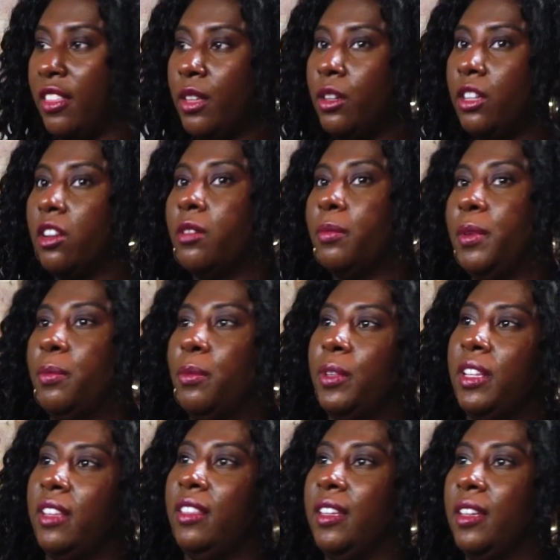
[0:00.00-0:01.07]
think a lot of people, when
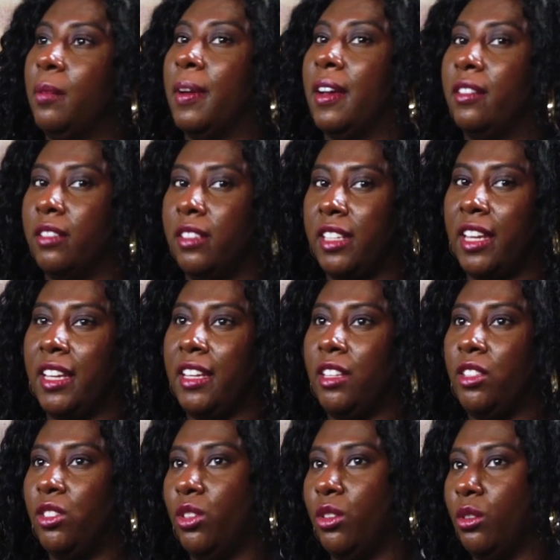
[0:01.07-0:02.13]
they think about getting
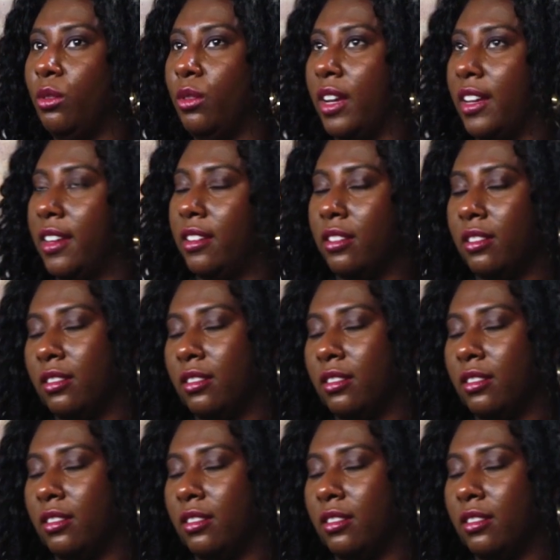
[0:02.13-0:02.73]
into, I